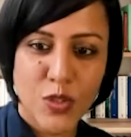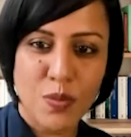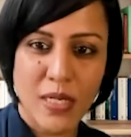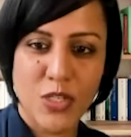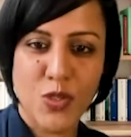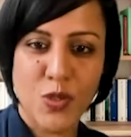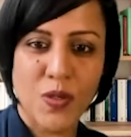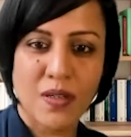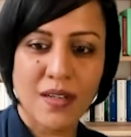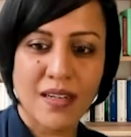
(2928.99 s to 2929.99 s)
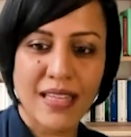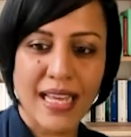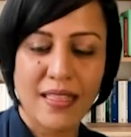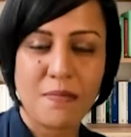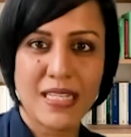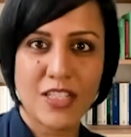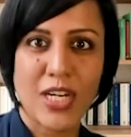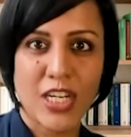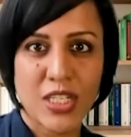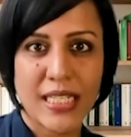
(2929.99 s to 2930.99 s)
to make sure that the
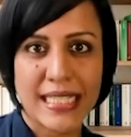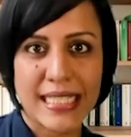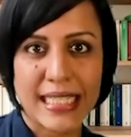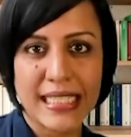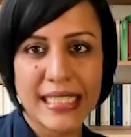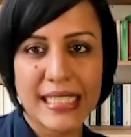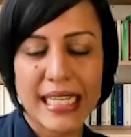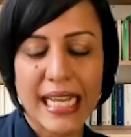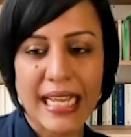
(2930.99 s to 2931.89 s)
message actually sticks.